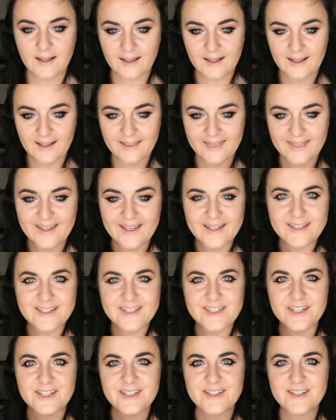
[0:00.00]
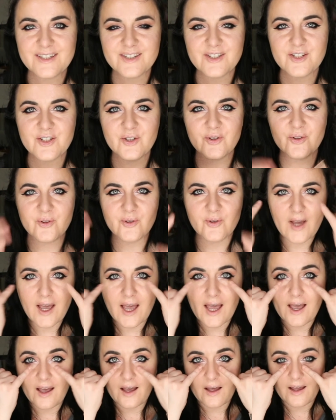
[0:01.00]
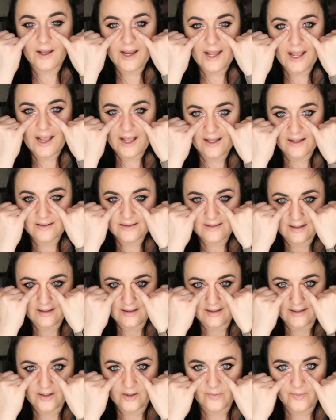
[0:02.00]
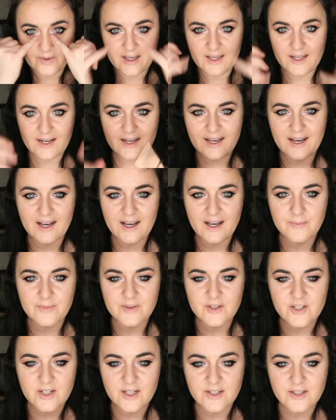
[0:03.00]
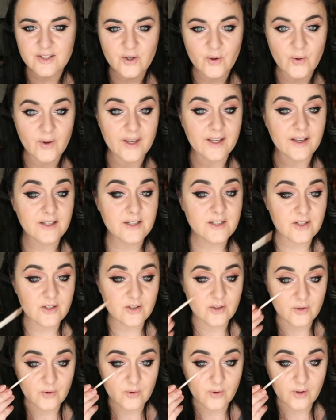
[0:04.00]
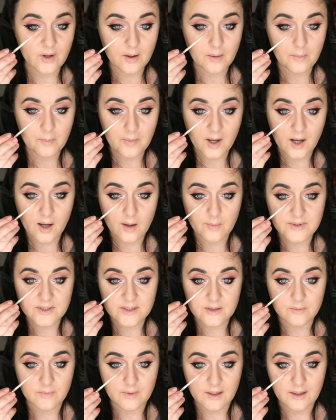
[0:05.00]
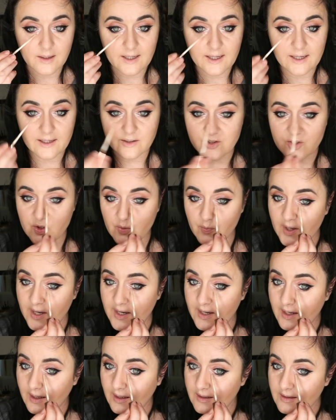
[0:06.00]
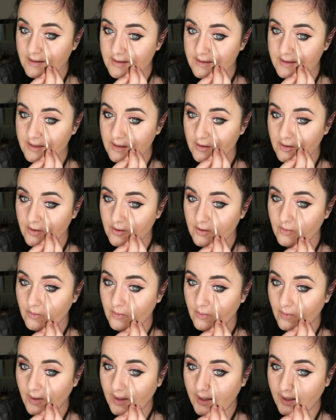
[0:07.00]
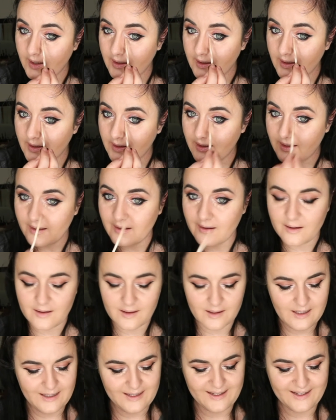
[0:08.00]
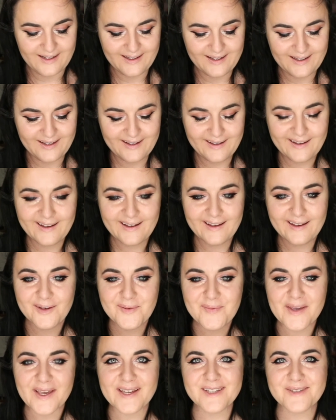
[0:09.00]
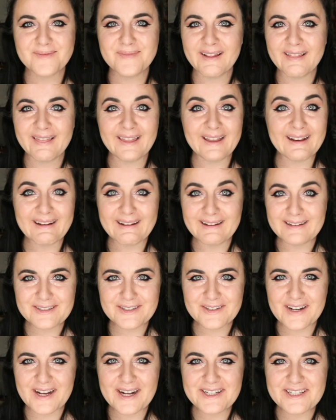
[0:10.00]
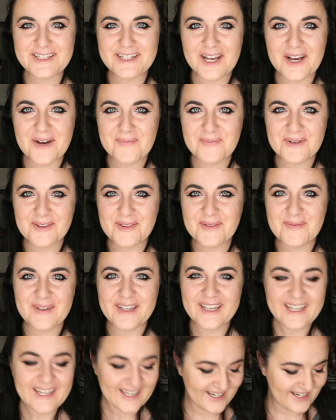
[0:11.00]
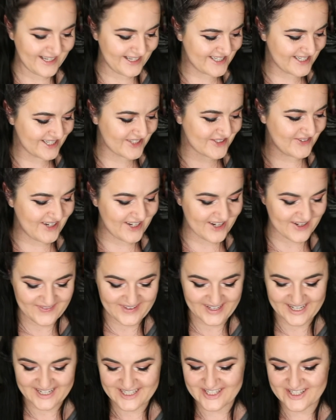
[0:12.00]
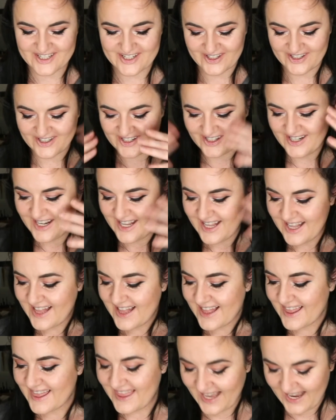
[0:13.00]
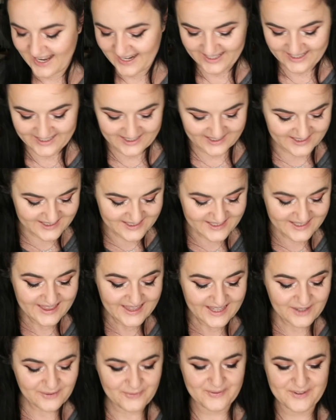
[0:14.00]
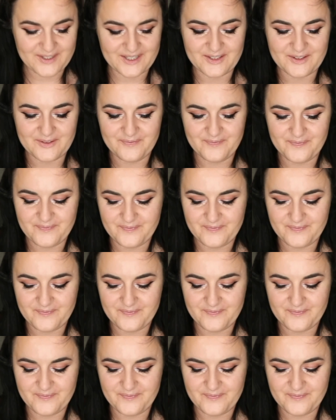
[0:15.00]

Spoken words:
And then just to enhance a little bit, I'm just going to pop some extra brightening concealer right here because my late nights are catching up with me and I just want to make sure that it is lifted.